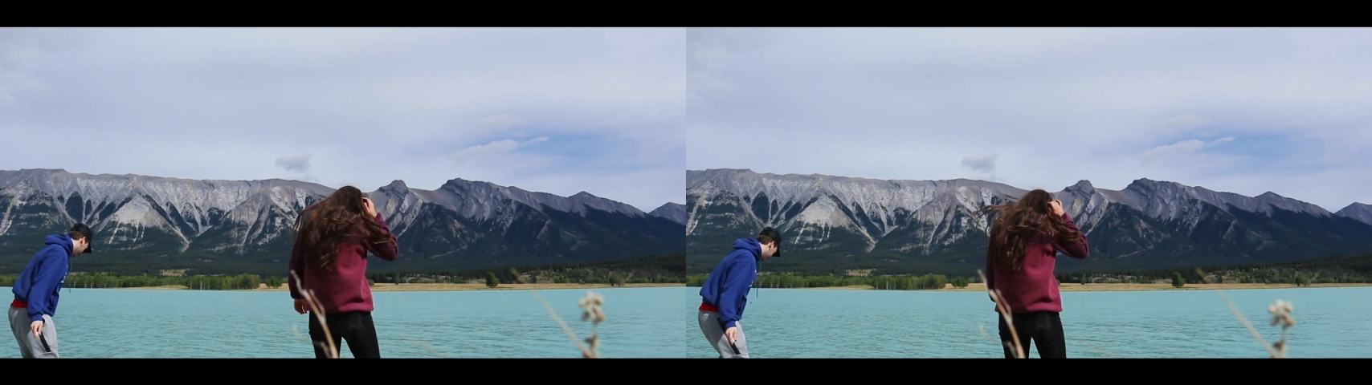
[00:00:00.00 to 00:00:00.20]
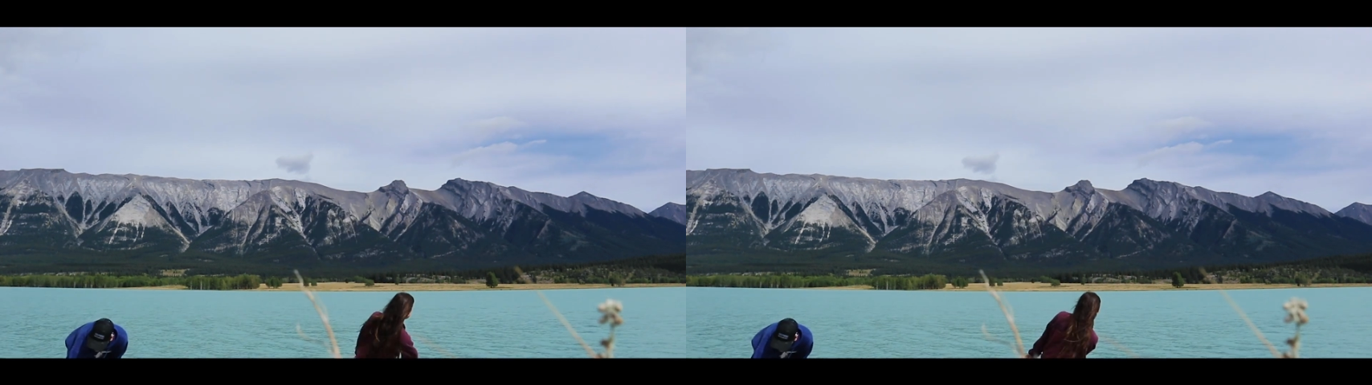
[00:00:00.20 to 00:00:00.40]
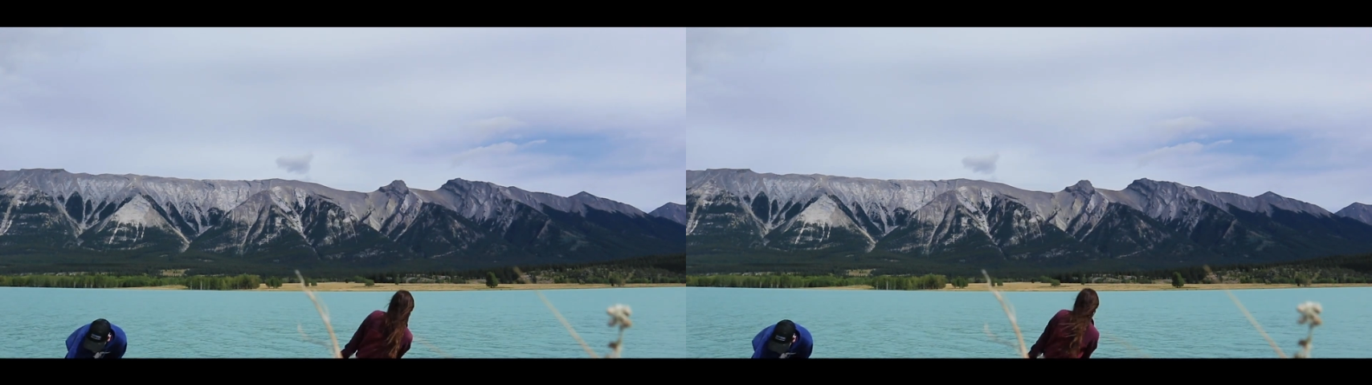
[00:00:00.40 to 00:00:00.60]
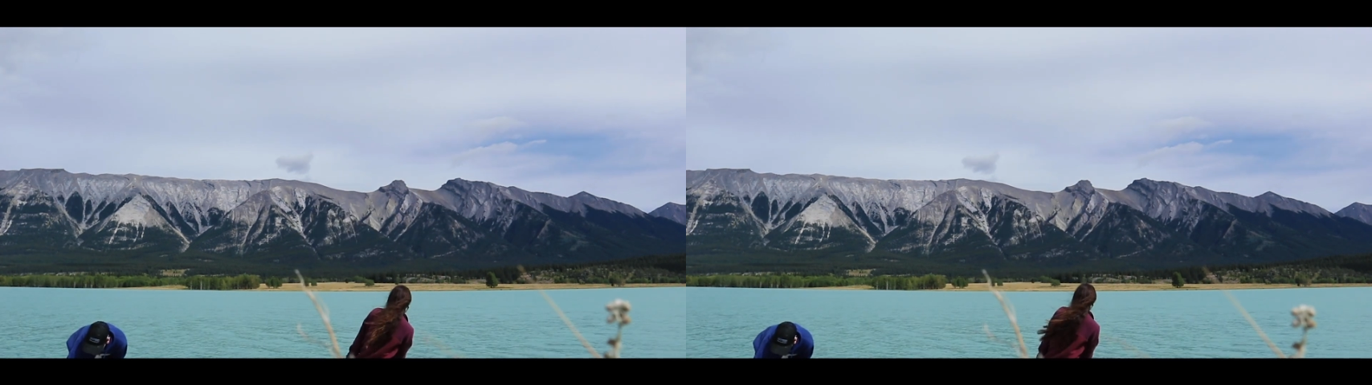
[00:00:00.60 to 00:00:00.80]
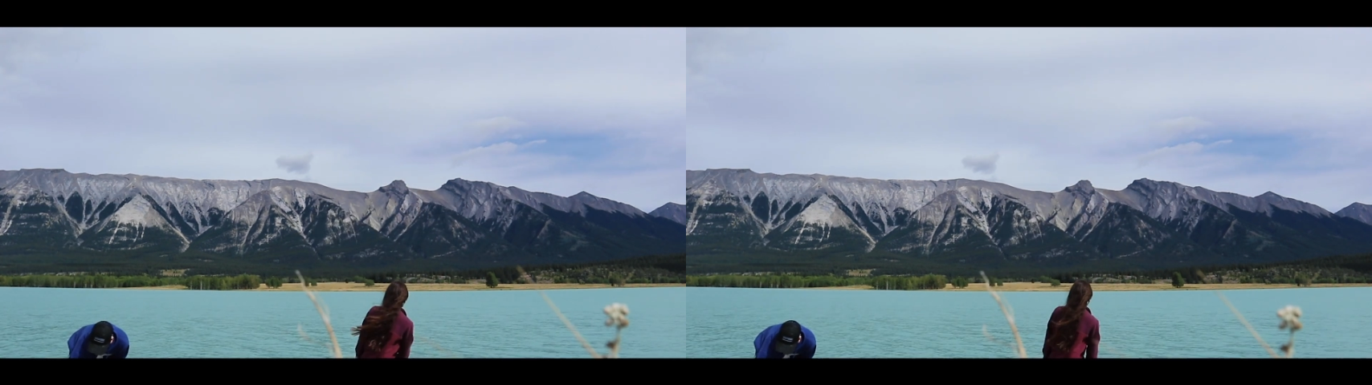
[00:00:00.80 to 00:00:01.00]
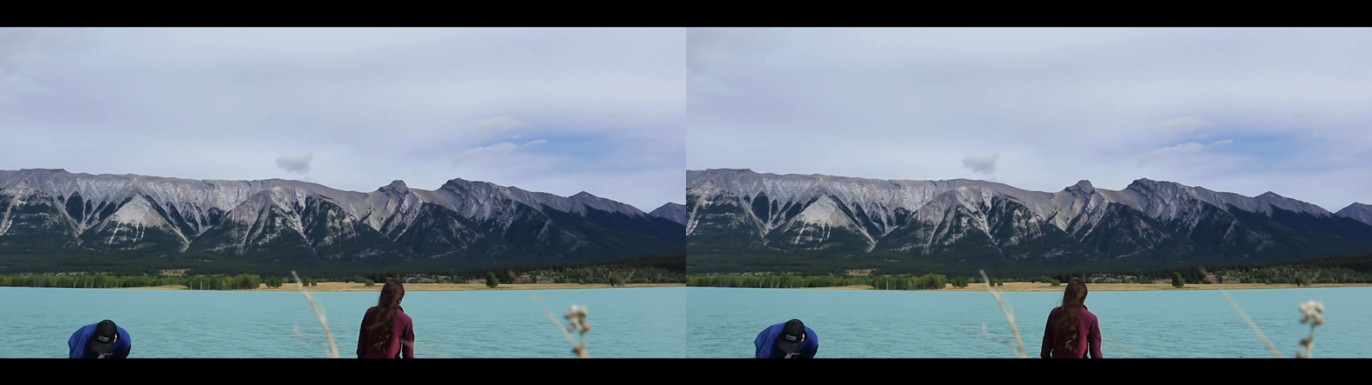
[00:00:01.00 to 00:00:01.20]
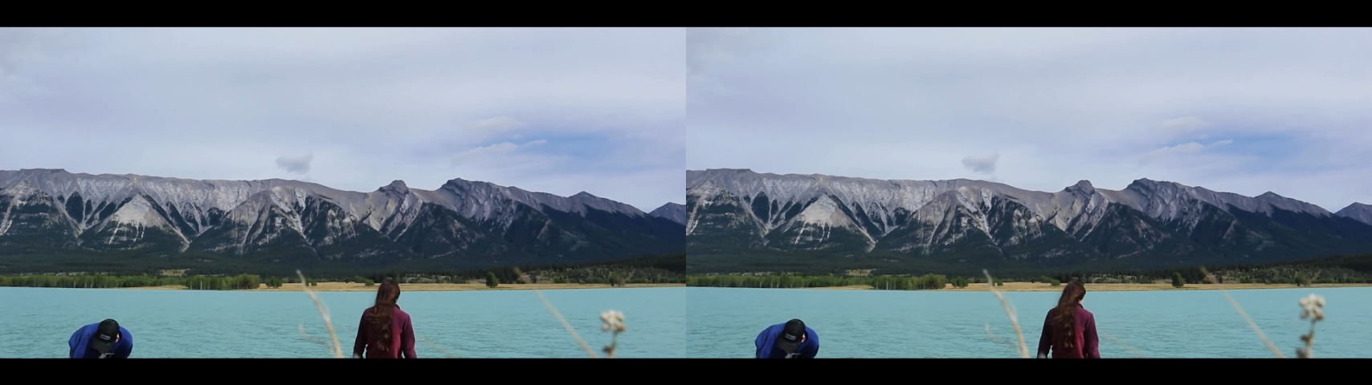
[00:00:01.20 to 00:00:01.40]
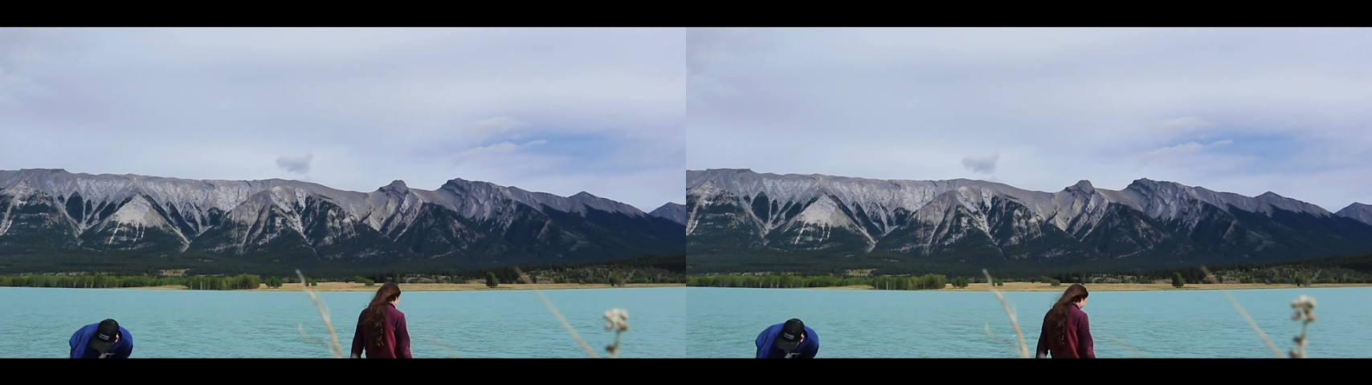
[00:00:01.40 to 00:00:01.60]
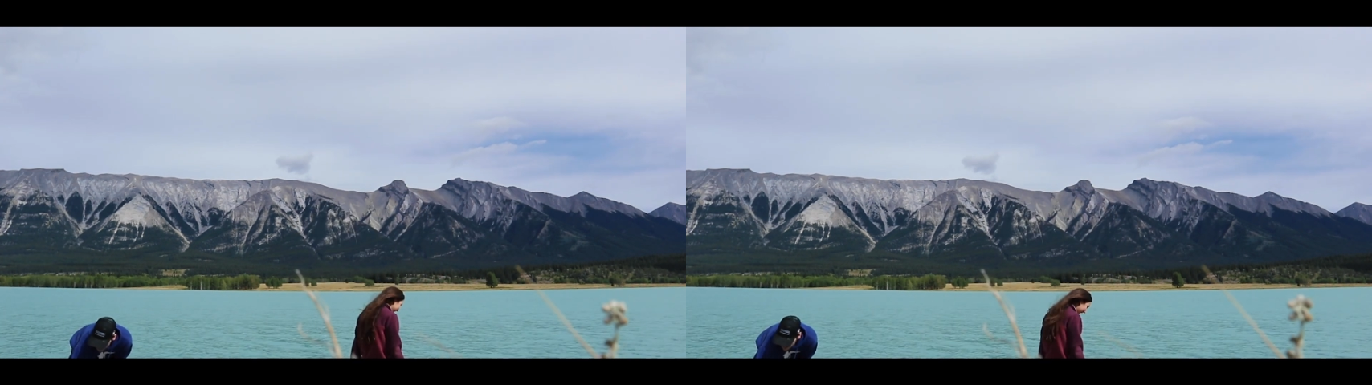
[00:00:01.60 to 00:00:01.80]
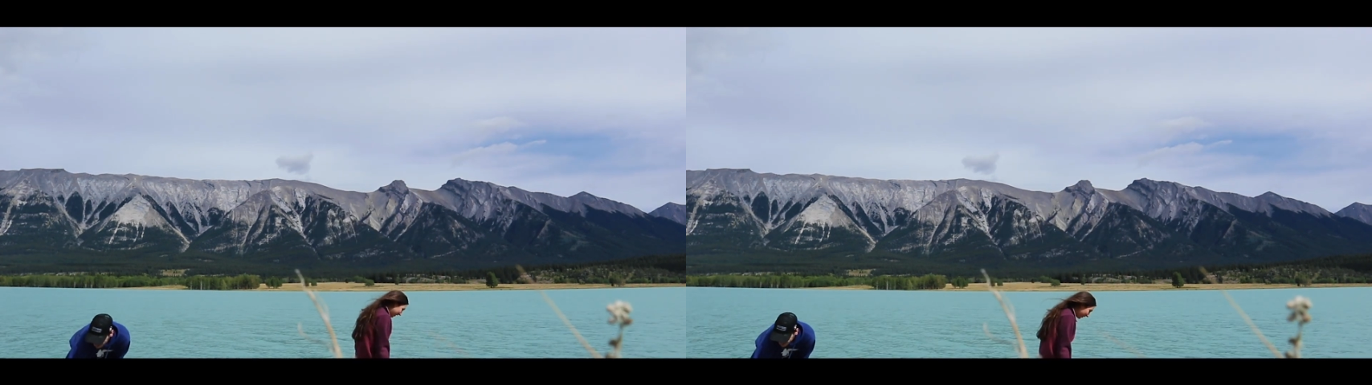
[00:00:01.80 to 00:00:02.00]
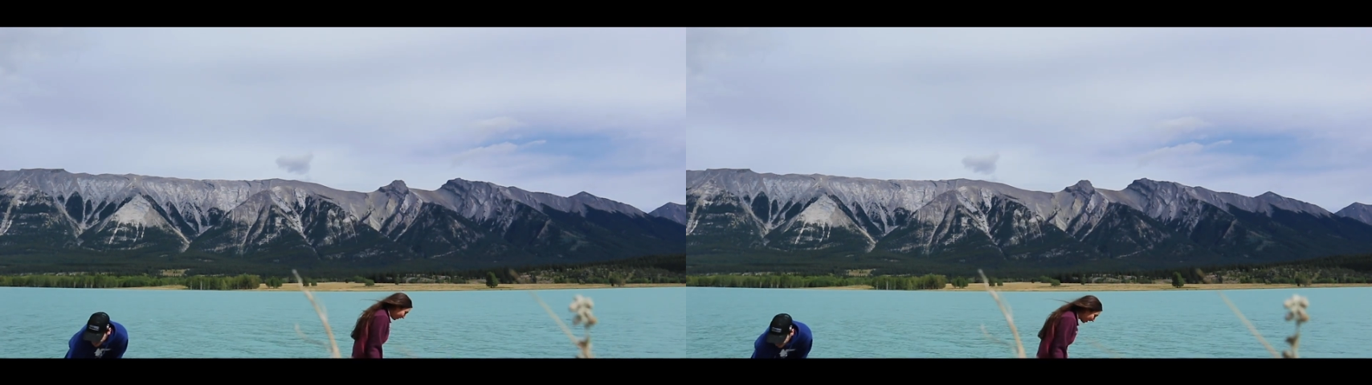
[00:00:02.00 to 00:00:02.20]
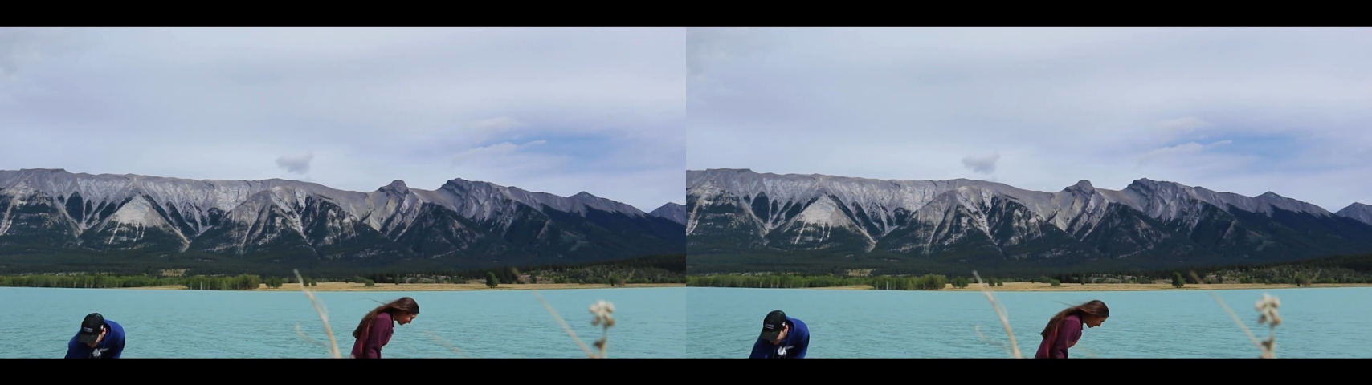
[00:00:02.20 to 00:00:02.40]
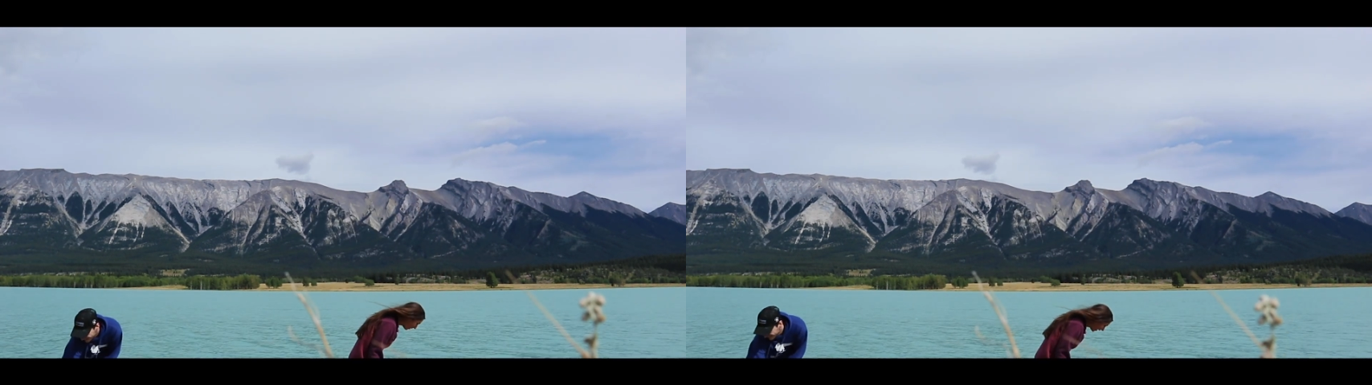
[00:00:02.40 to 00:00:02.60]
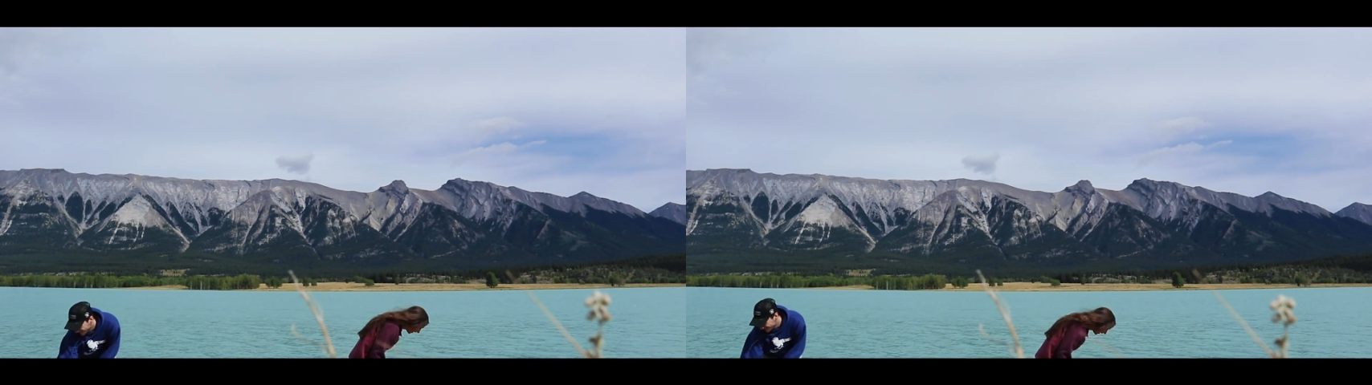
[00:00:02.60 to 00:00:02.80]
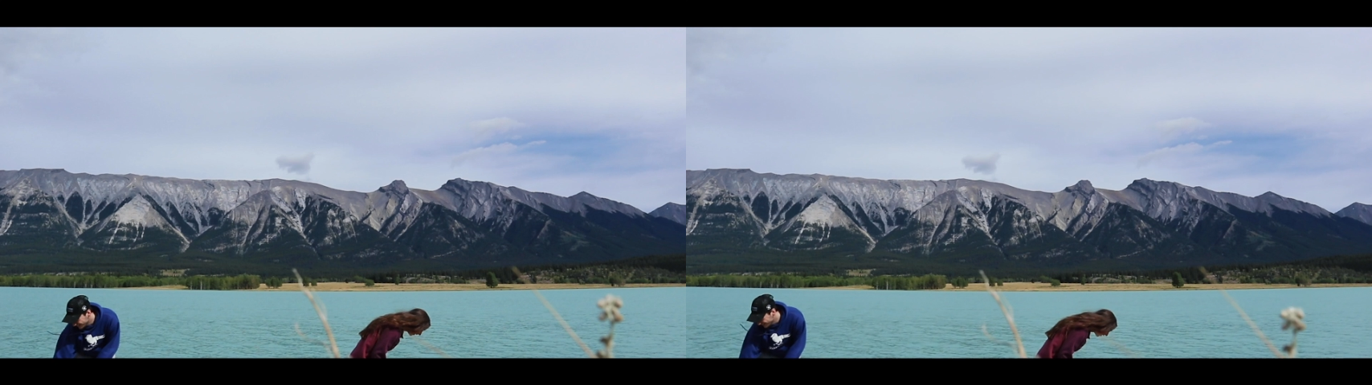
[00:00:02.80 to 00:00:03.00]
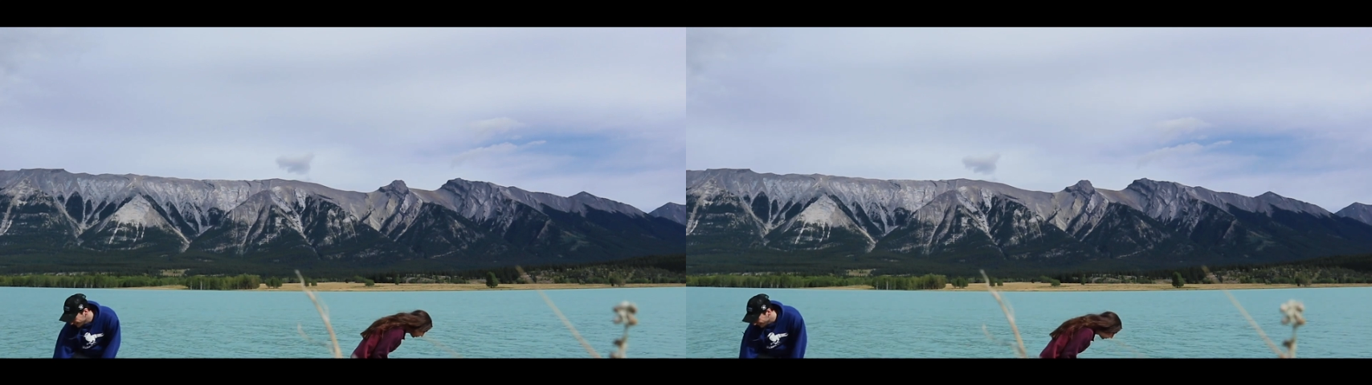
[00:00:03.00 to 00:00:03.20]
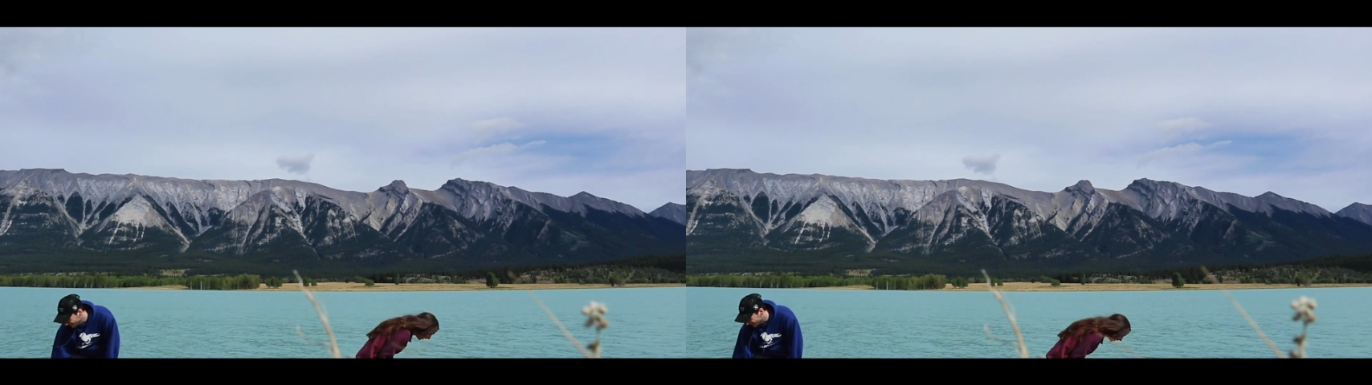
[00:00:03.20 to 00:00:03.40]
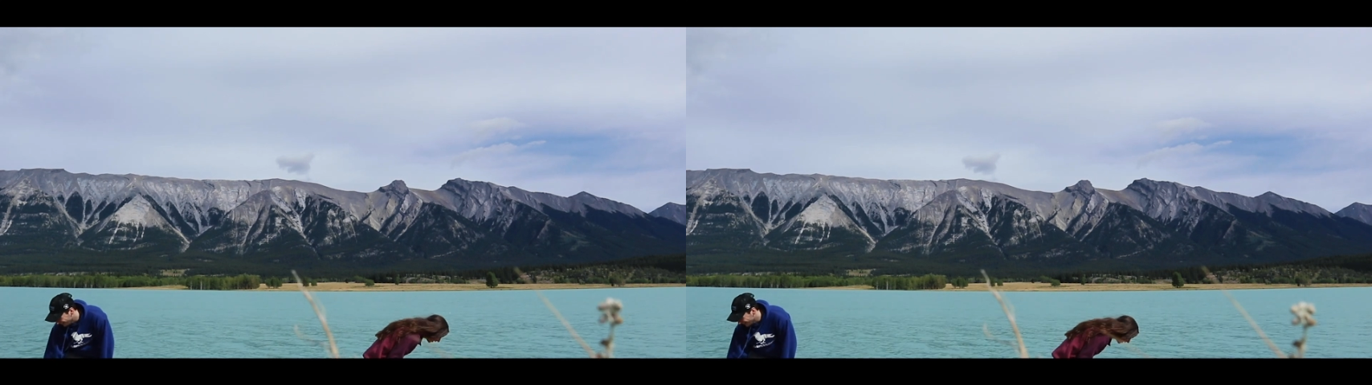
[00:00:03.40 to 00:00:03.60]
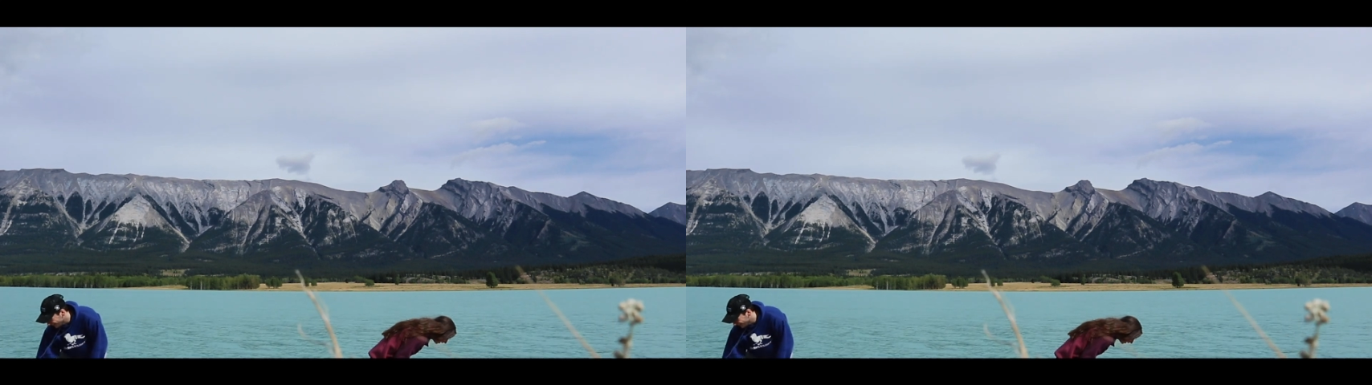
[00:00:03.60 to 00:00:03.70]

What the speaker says: (no speaker visible)